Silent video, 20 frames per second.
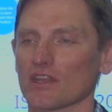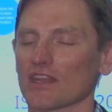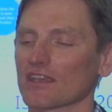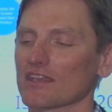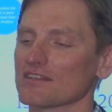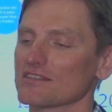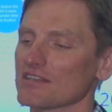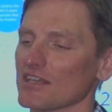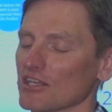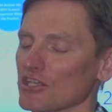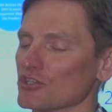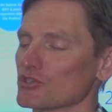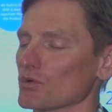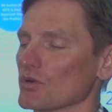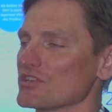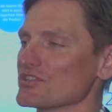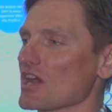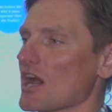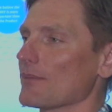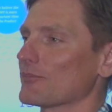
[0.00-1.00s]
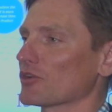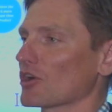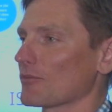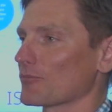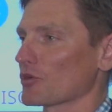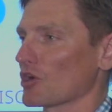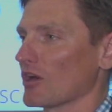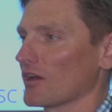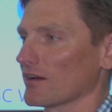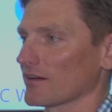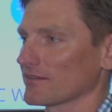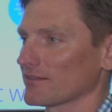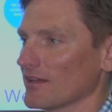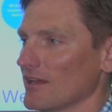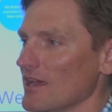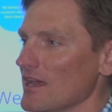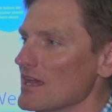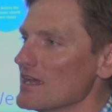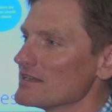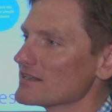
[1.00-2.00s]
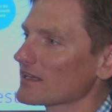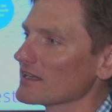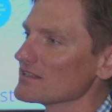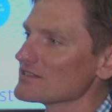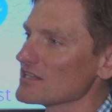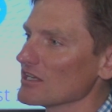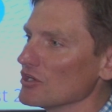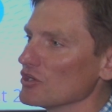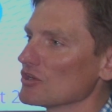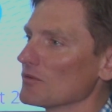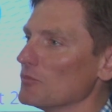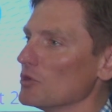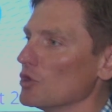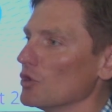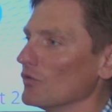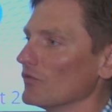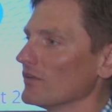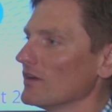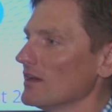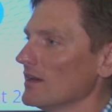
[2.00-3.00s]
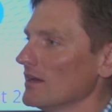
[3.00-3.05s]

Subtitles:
to continue to adopt our products, to continue to move.